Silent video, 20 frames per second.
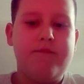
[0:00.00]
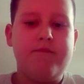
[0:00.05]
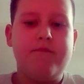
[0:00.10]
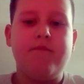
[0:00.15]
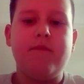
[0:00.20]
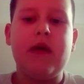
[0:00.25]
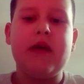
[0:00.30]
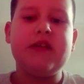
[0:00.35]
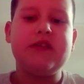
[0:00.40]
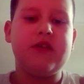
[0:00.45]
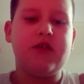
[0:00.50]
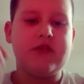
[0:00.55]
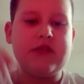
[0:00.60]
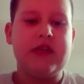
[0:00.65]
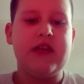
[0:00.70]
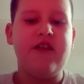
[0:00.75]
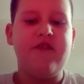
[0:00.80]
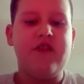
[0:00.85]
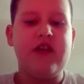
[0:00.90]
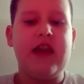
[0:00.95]
make sure
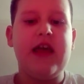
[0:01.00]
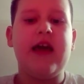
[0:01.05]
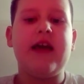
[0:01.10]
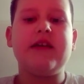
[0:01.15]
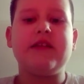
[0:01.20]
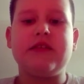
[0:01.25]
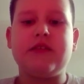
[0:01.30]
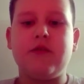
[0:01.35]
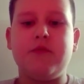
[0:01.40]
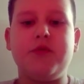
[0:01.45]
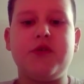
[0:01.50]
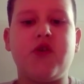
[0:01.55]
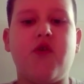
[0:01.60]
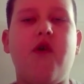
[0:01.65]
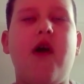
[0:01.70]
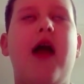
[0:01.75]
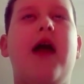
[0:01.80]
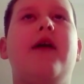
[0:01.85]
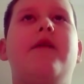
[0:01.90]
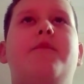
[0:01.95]
to leave a like,
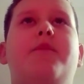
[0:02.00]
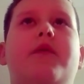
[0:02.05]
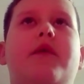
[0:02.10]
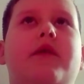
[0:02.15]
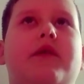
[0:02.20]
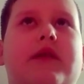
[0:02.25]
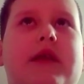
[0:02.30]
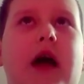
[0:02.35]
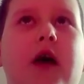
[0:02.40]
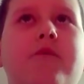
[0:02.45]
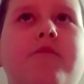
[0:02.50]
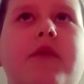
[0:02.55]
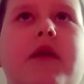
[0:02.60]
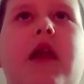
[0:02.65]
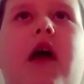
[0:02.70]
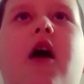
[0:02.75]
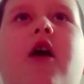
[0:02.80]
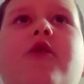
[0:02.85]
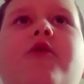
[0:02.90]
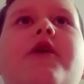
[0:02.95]
subscribe down
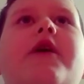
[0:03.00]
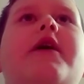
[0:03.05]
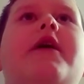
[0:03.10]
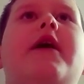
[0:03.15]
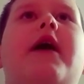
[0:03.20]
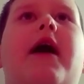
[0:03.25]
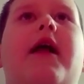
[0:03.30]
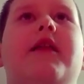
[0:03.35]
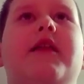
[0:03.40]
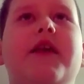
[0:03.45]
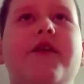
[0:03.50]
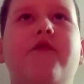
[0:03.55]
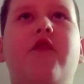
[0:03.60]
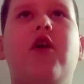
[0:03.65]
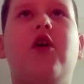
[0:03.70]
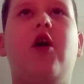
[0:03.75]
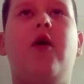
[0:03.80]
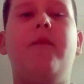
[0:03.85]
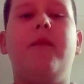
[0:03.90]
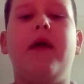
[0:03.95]
below, and leave
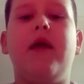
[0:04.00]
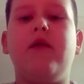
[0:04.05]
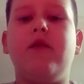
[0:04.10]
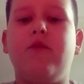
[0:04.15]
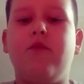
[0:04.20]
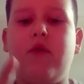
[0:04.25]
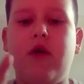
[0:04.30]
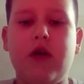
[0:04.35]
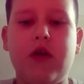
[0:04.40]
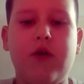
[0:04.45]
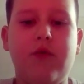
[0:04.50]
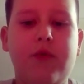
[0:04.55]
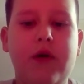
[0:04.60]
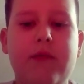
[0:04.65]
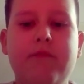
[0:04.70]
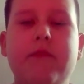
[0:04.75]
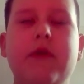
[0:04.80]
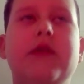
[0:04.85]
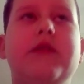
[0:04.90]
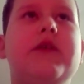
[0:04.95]
a comment what you
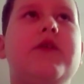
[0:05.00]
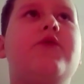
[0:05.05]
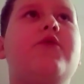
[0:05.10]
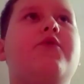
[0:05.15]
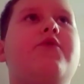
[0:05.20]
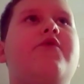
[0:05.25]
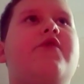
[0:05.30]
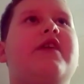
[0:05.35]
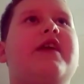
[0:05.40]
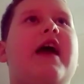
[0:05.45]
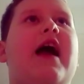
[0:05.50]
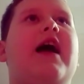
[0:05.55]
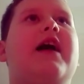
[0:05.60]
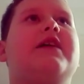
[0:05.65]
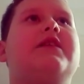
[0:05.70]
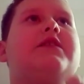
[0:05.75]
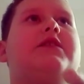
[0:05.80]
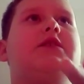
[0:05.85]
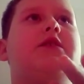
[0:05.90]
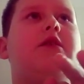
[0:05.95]
want me to
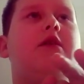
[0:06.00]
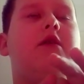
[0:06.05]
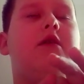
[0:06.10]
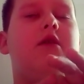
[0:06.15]
react